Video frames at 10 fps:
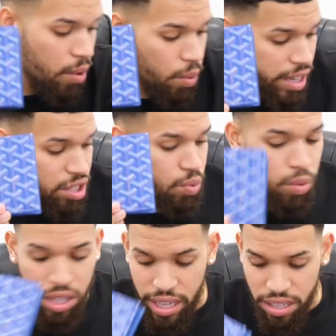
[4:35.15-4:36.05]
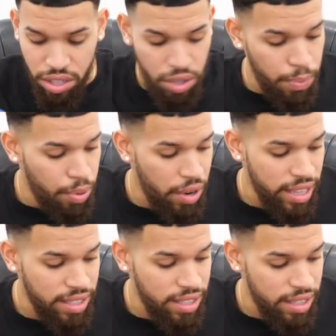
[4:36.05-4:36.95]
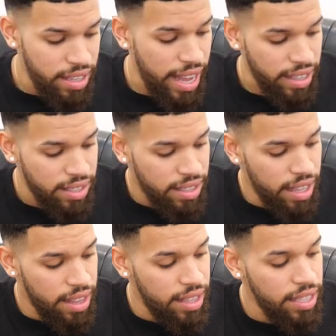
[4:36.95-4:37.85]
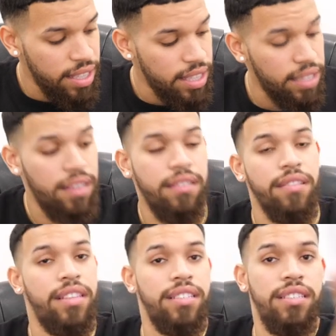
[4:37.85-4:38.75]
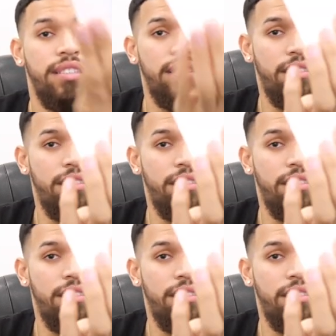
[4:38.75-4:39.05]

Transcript: which we'll get into the price next. The This is